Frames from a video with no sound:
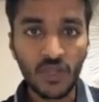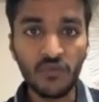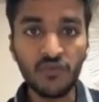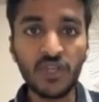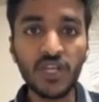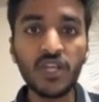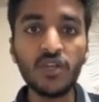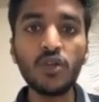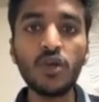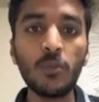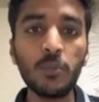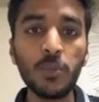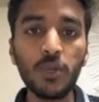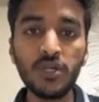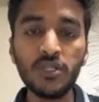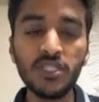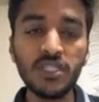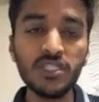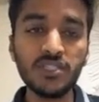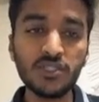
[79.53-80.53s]
We need to
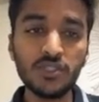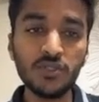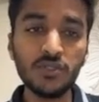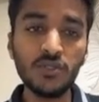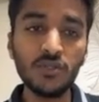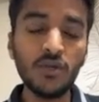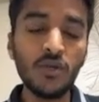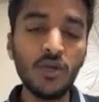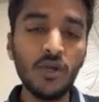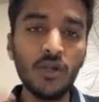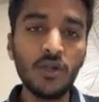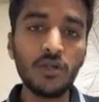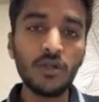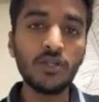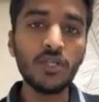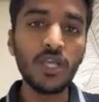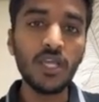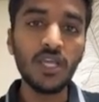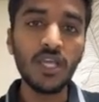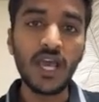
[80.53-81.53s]
upload these two
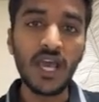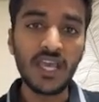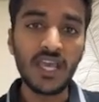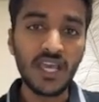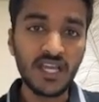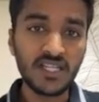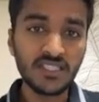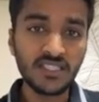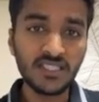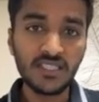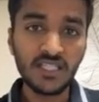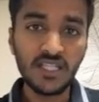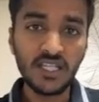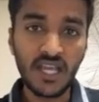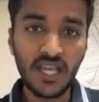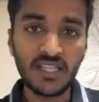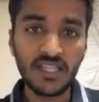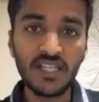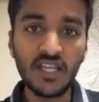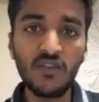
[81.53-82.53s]
to the
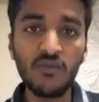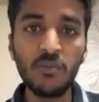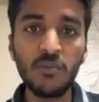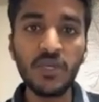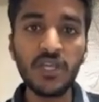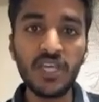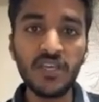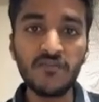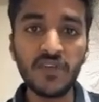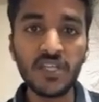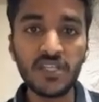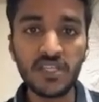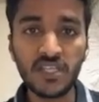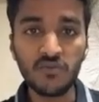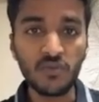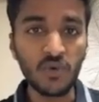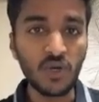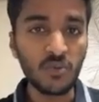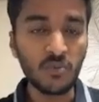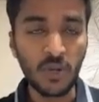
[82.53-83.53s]
IRCC, and they will be giving
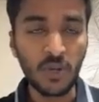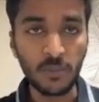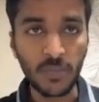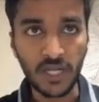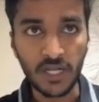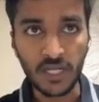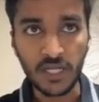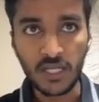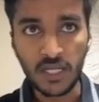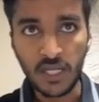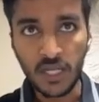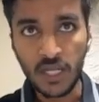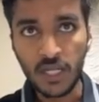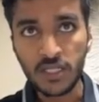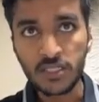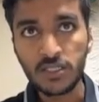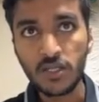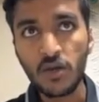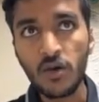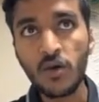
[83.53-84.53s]
the work permit.
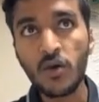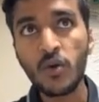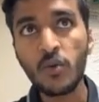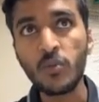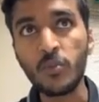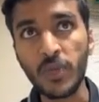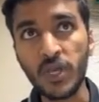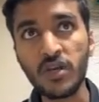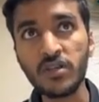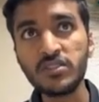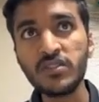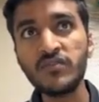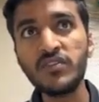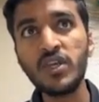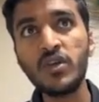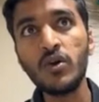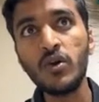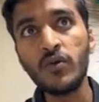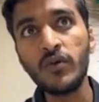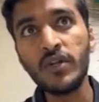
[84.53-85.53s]
So because of
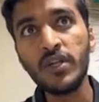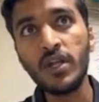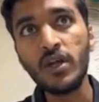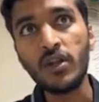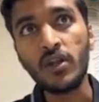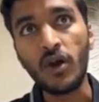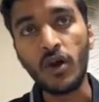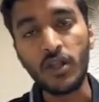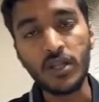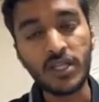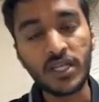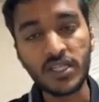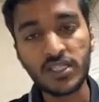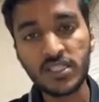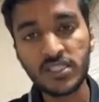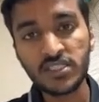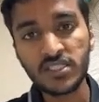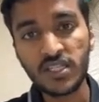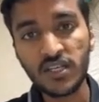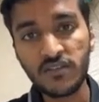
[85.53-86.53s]
the COVID and all the
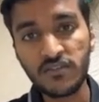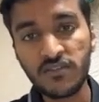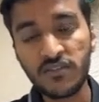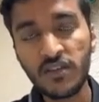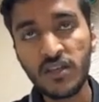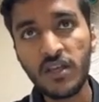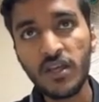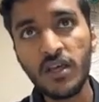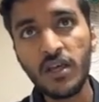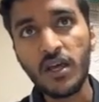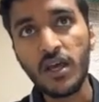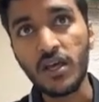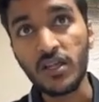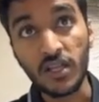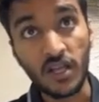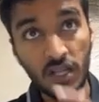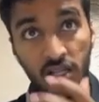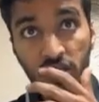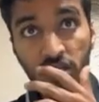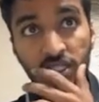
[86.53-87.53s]
other stuff,
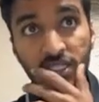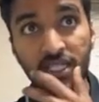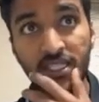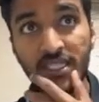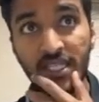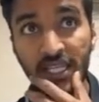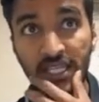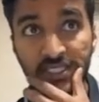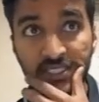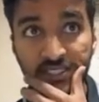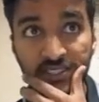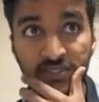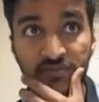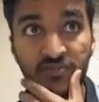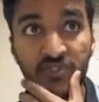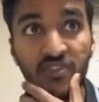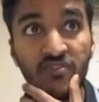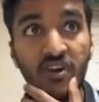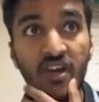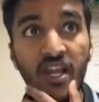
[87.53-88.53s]
all the other things,
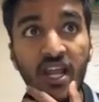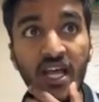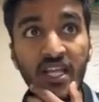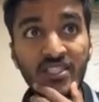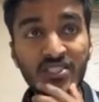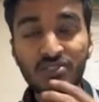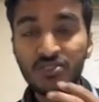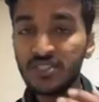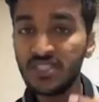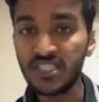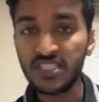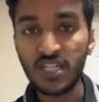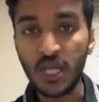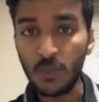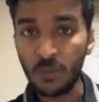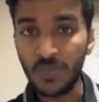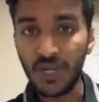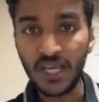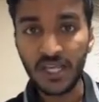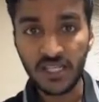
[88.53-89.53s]
we were asked to just
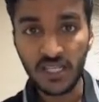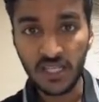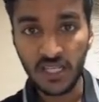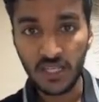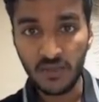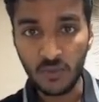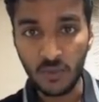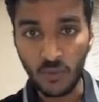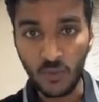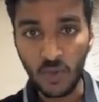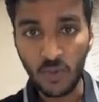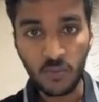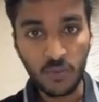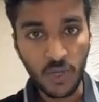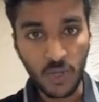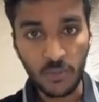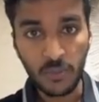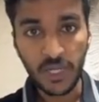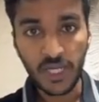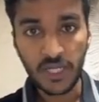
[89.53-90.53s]
apply the work
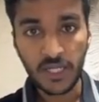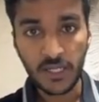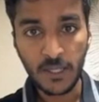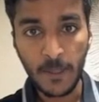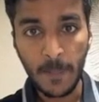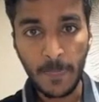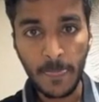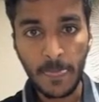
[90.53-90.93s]
permit.